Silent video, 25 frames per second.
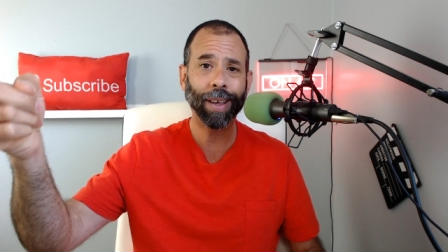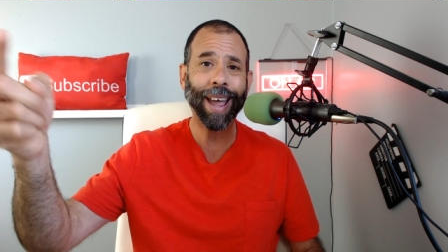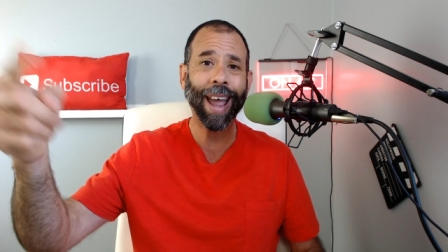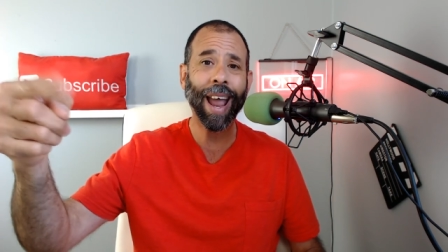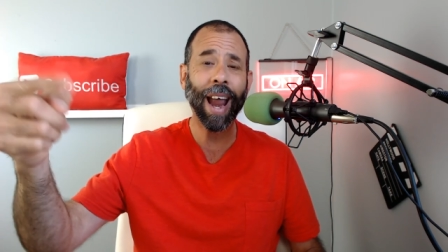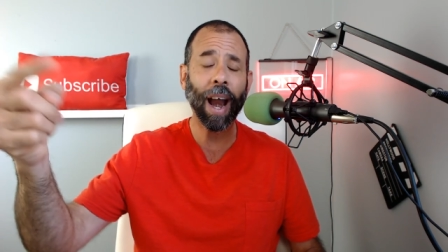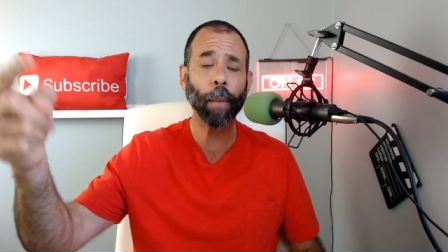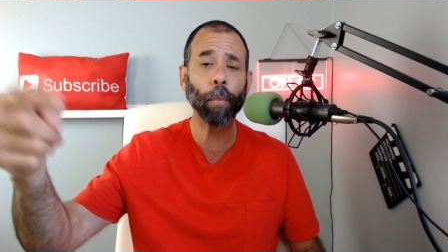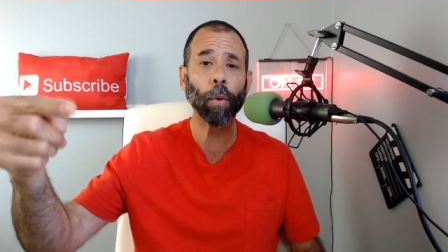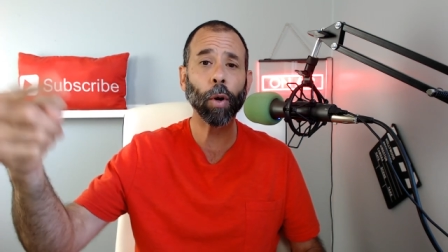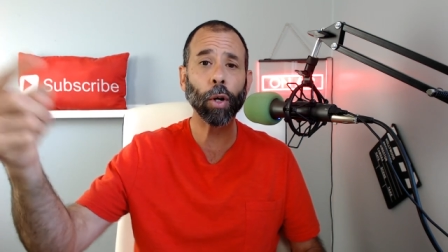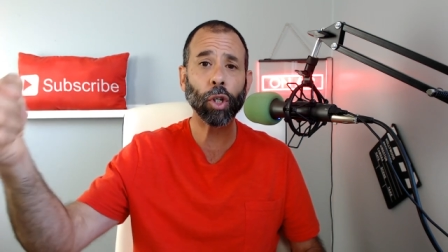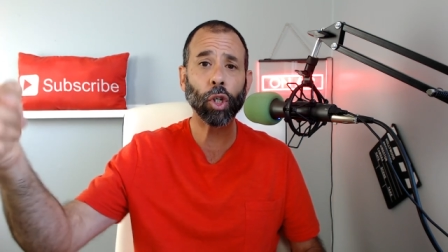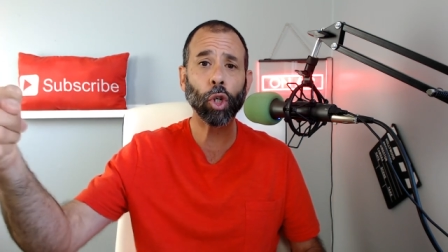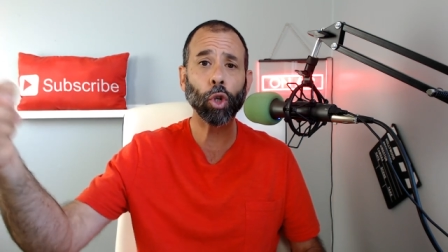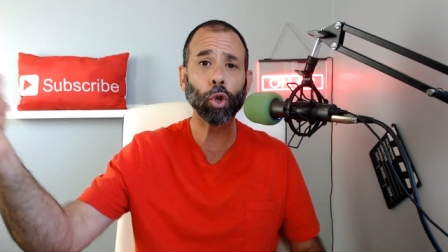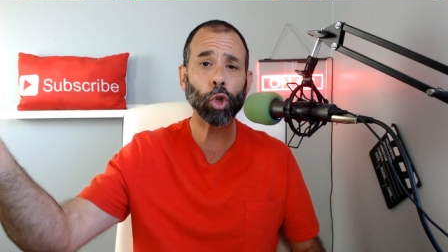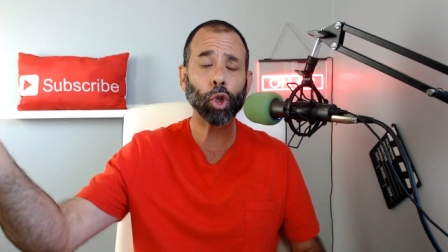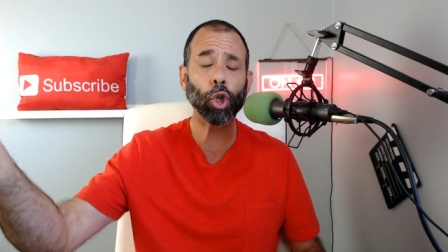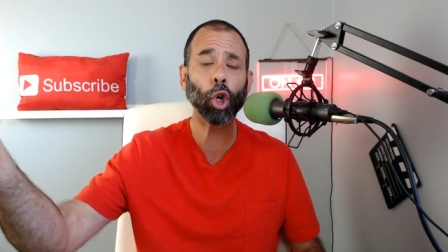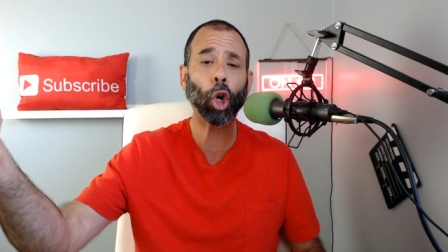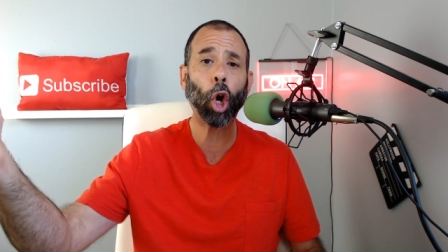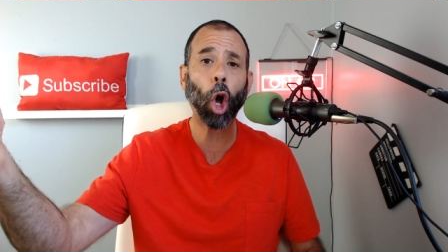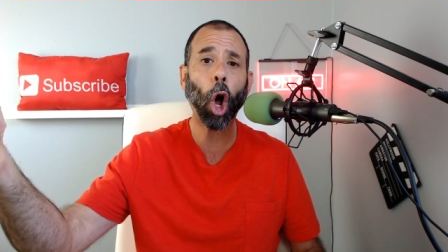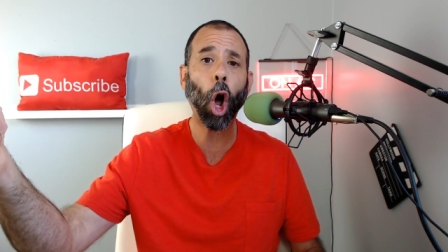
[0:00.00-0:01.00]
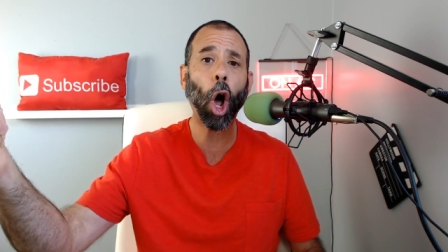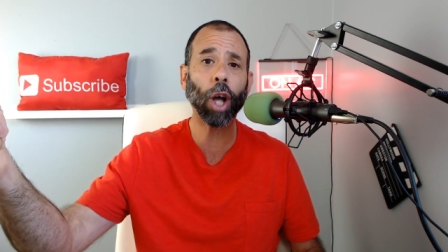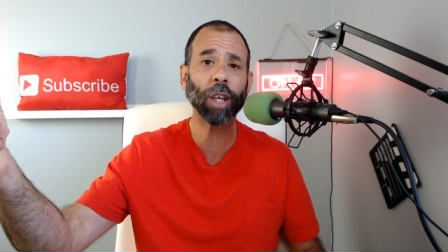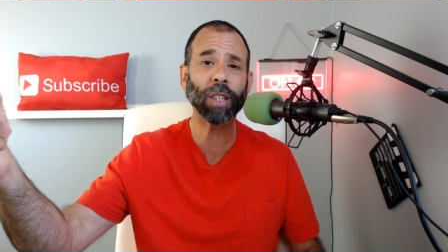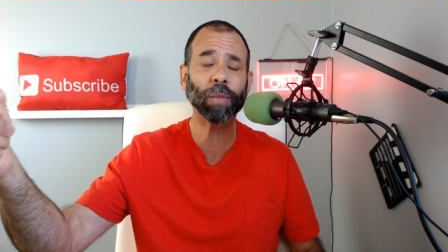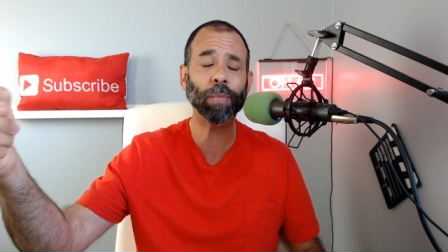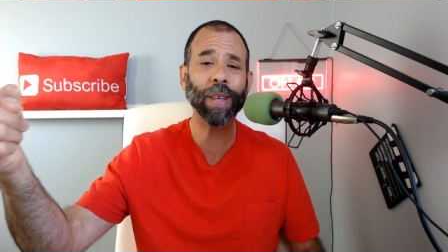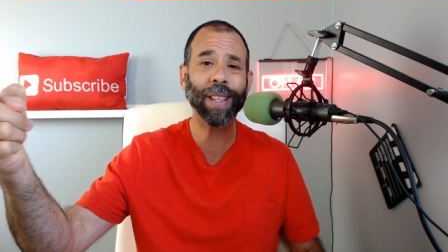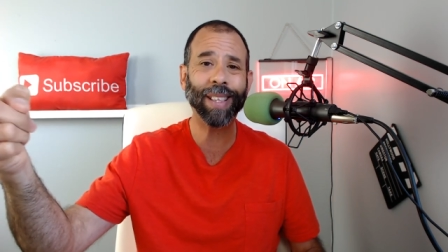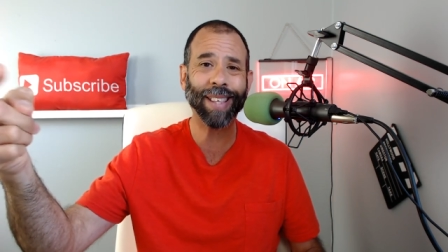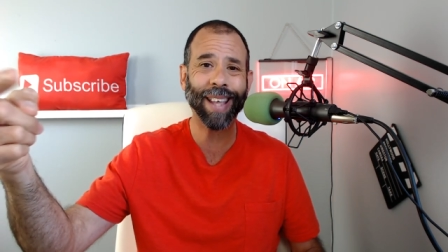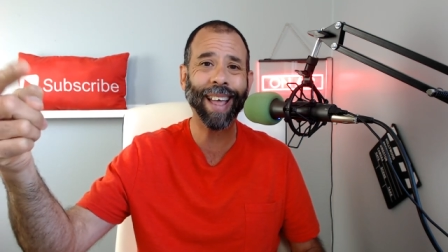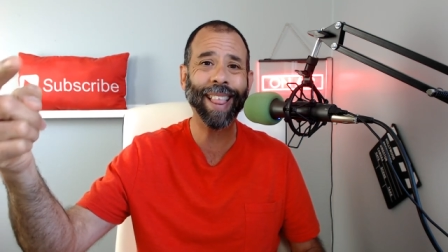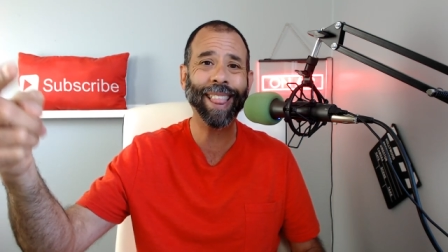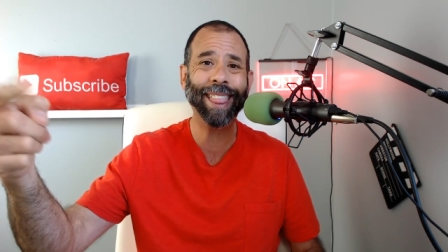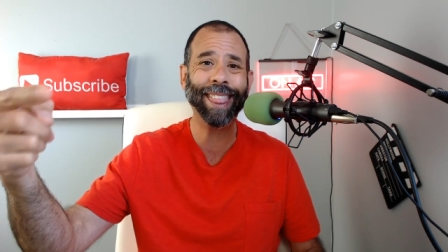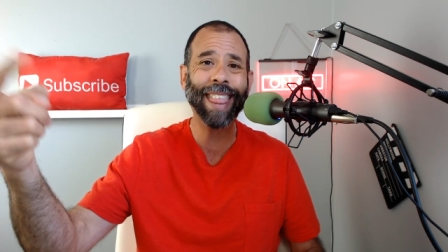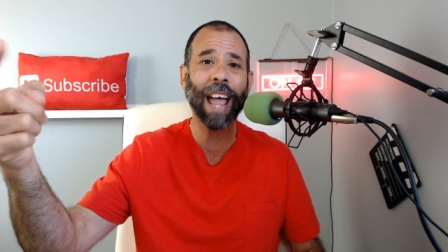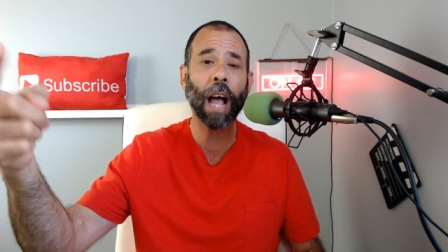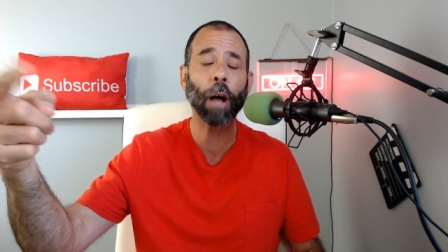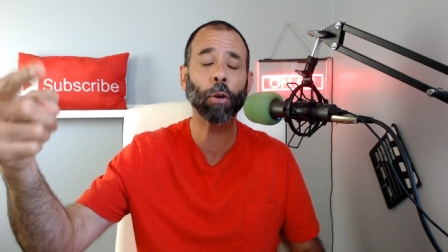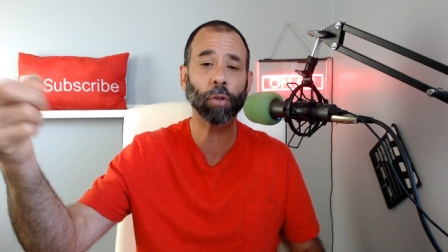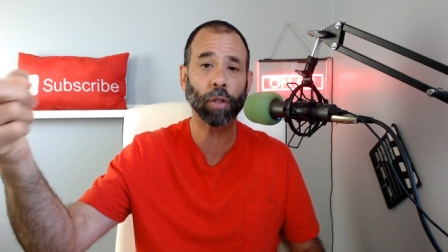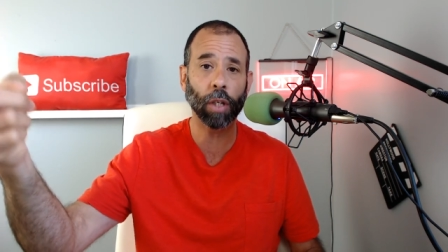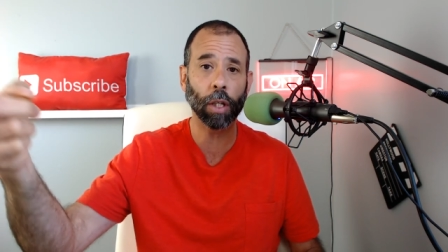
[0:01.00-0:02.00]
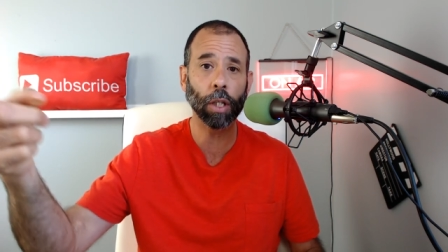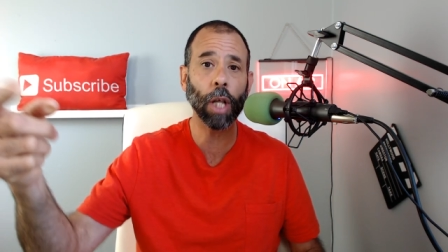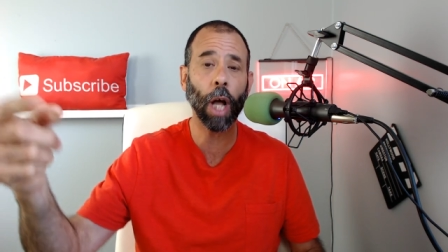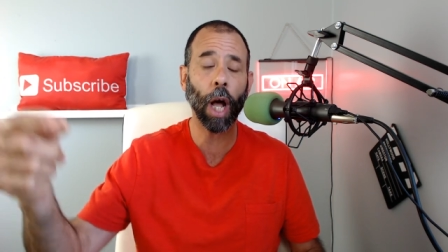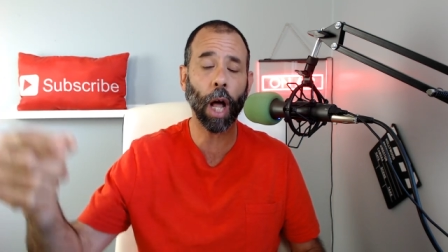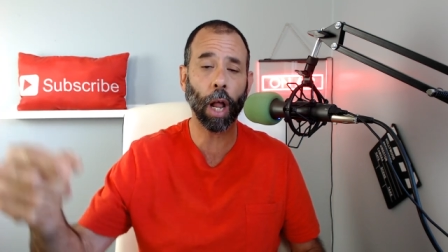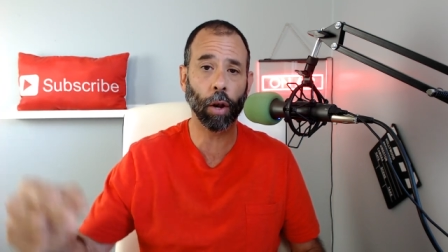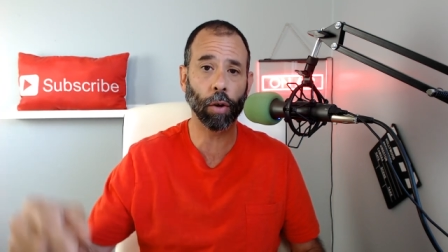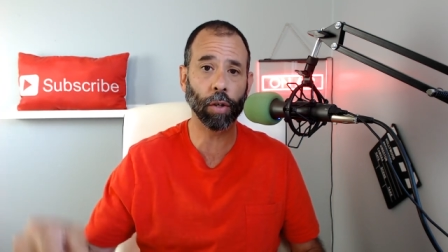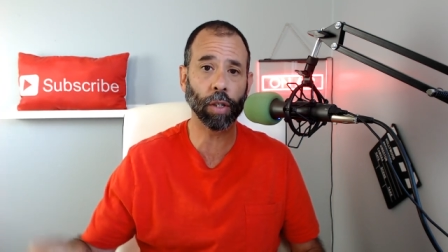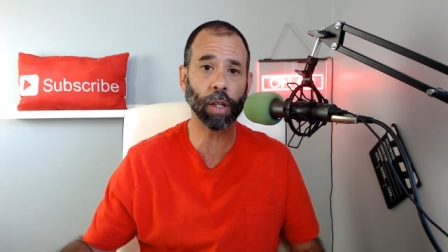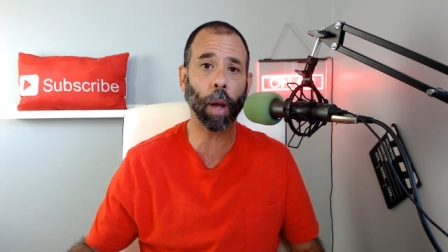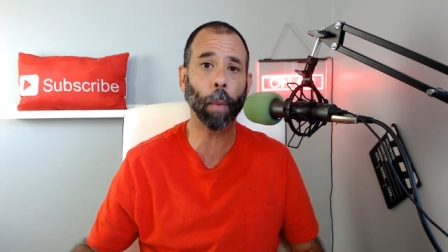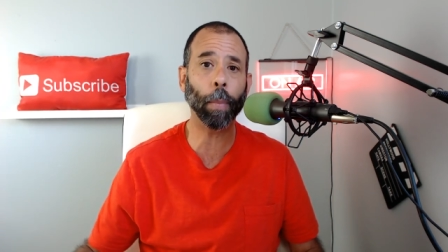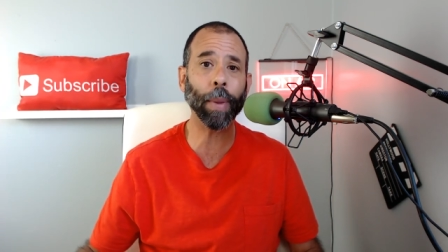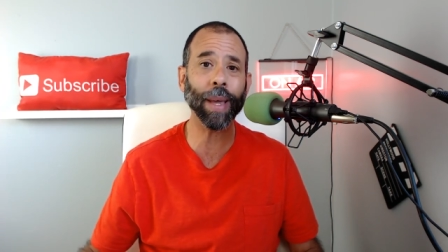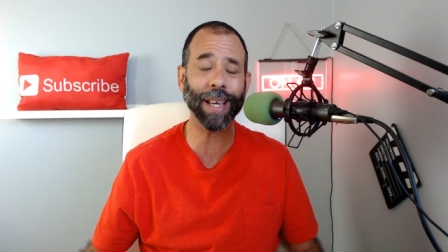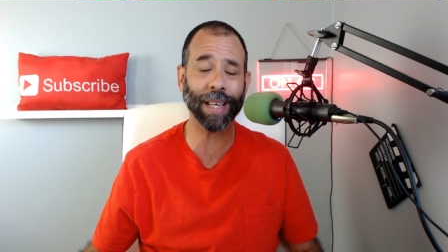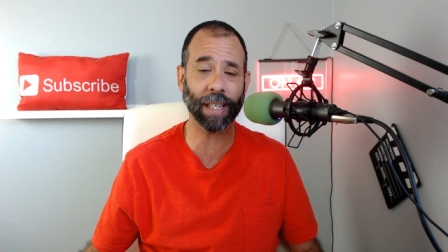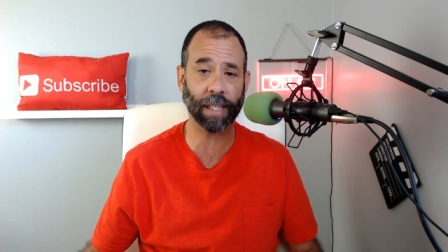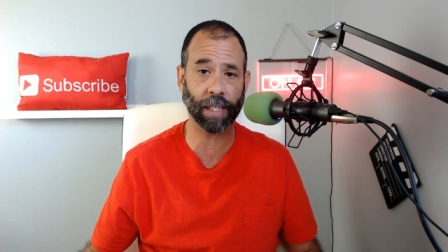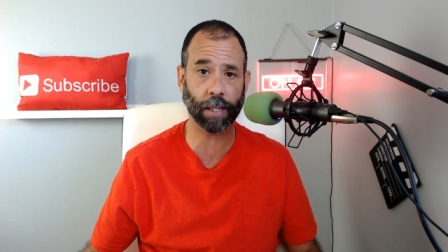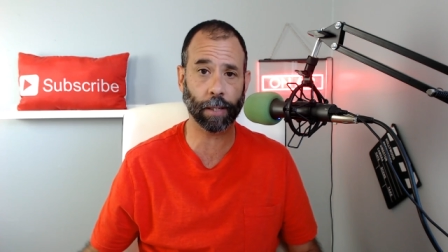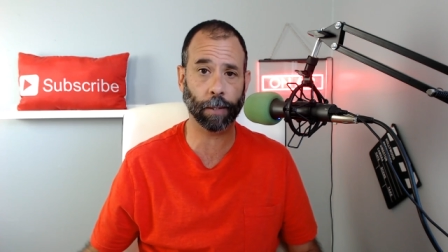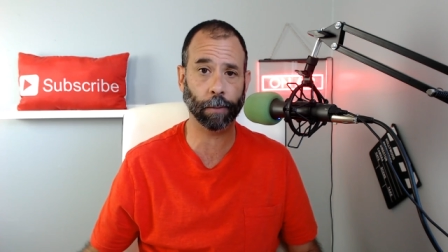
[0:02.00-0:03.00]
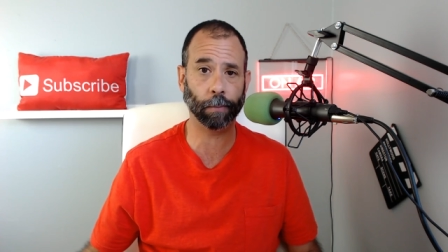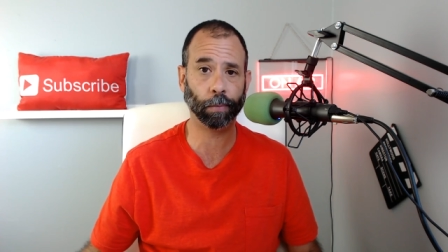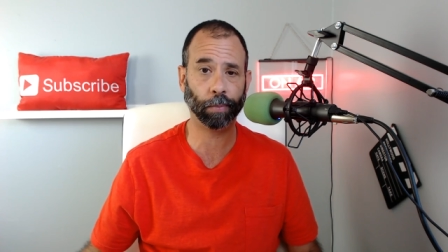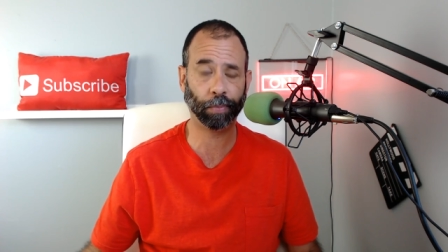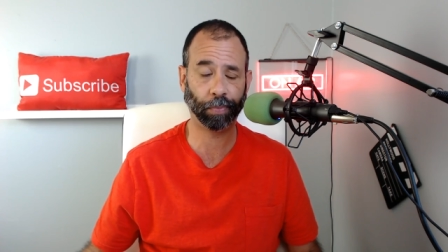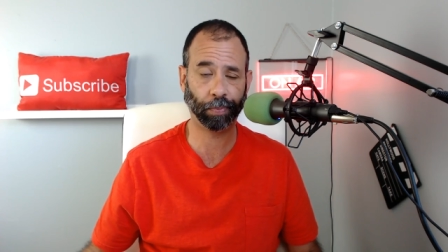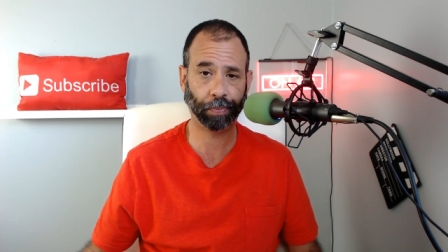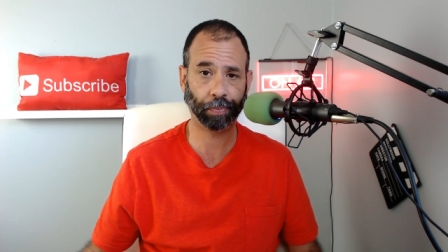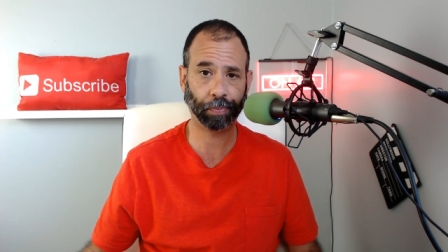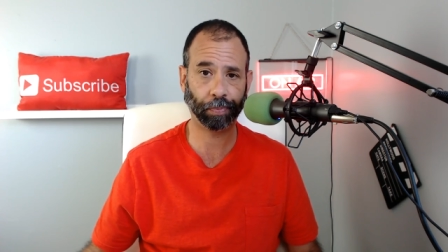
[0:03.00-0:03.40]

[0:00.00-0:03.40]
cameras used to cost me $10,000 a piece.